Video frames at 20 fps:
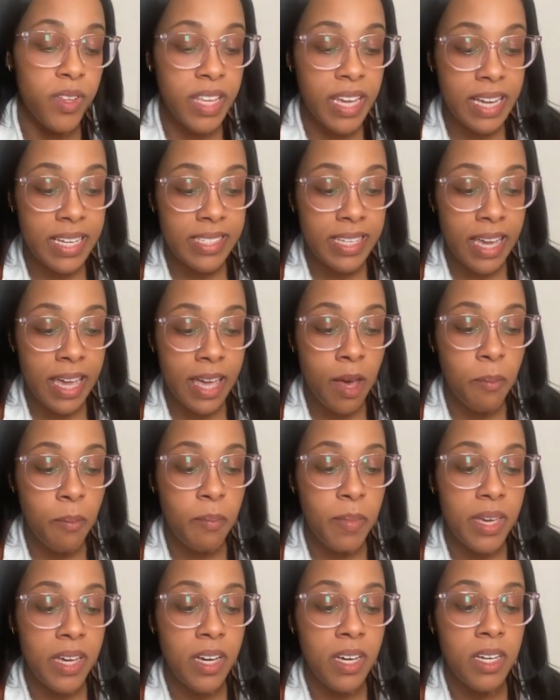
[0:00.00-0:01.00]
exam
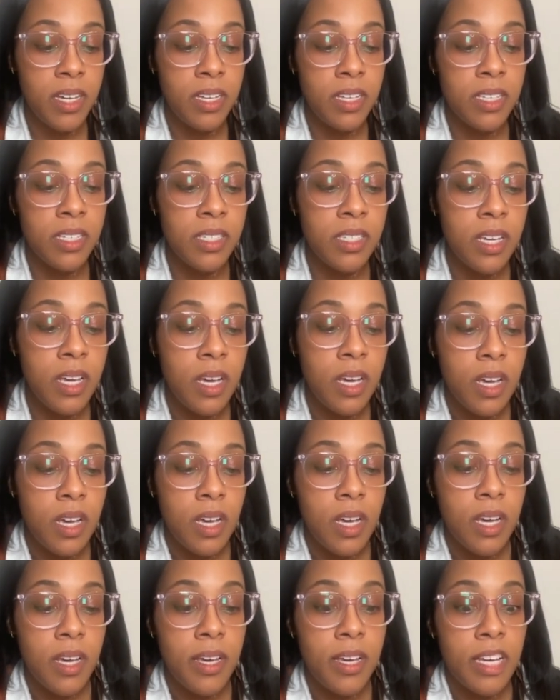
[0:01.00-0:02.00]
because
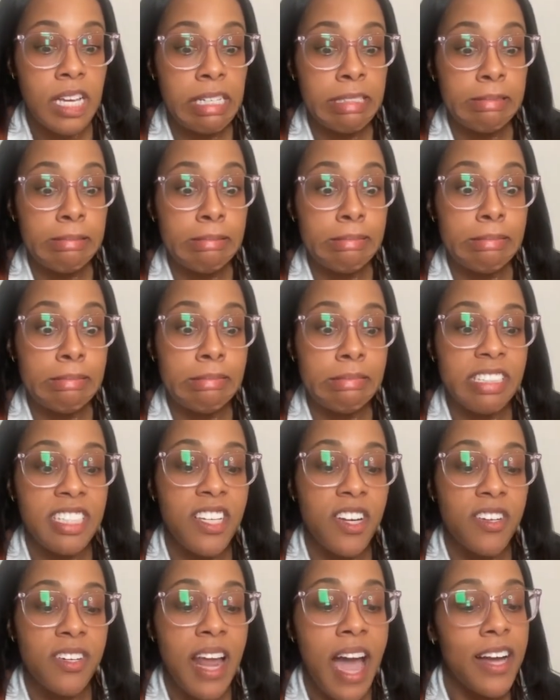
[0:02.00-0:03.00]

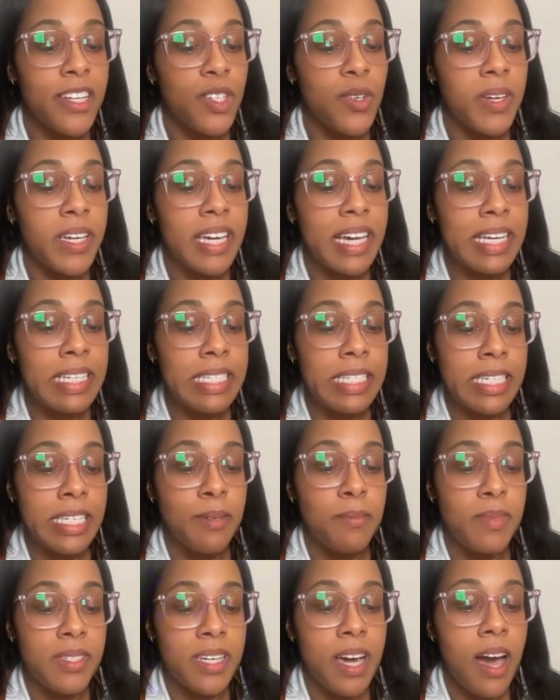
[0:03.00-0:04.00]
they're not doing a
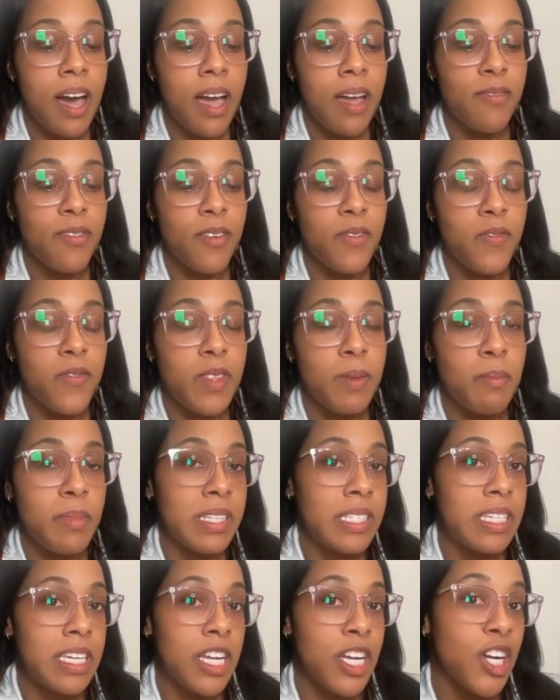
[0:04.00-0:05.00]
deep dive of the
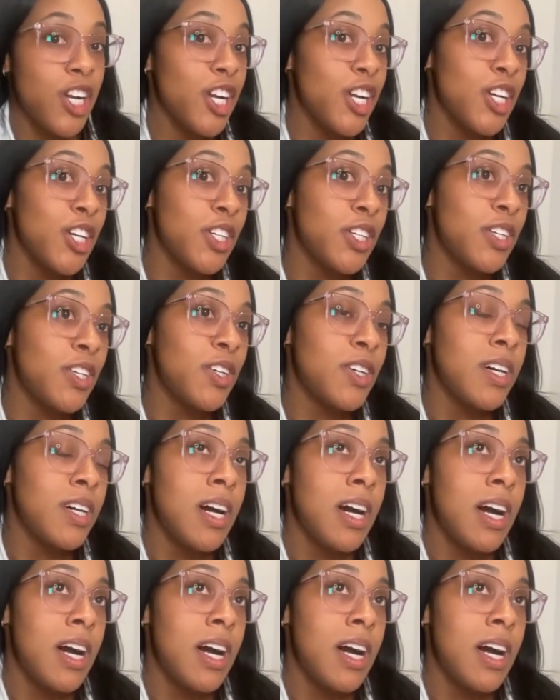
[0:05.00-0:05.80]
material.